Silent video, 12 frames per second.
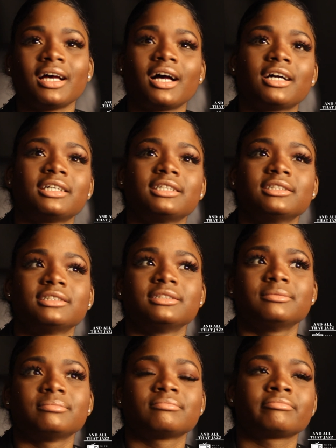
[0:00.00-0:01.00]

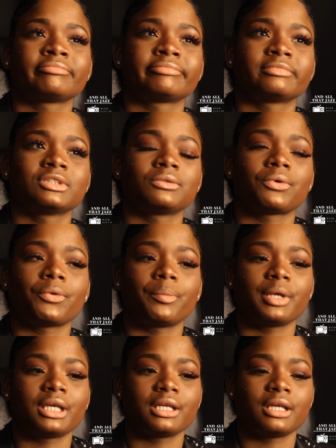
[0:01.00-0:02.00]
What will
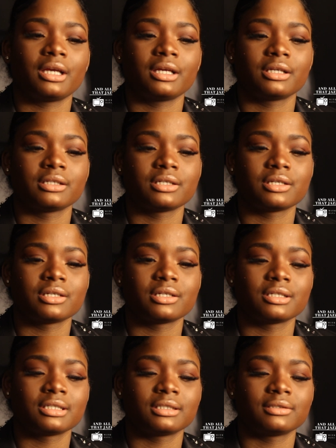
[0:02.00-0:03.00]
be
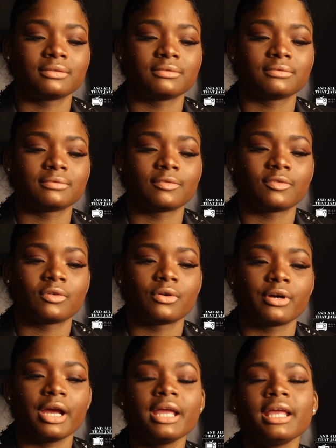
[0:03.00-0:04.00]
4?
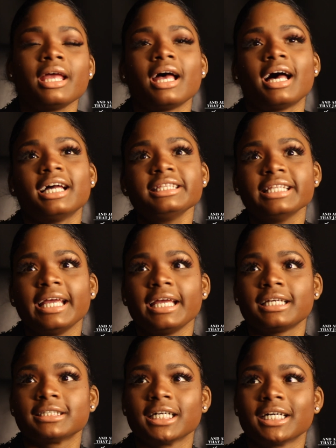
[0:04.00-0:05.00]
I
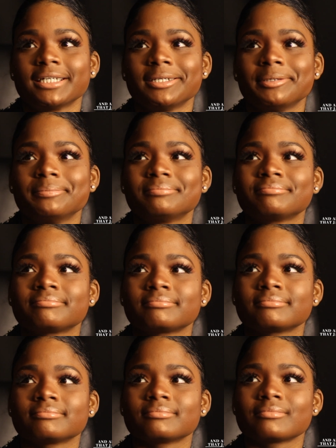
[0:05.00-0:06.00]
think
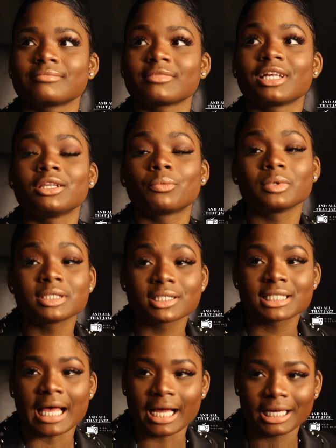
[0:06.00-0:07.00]
in the winter
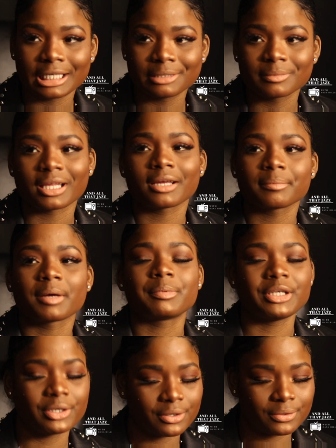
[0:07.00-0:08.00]
time, like my
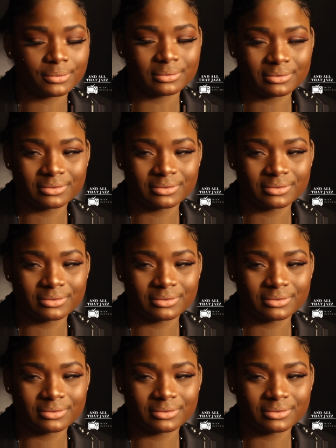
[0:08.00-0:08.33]
pea coat.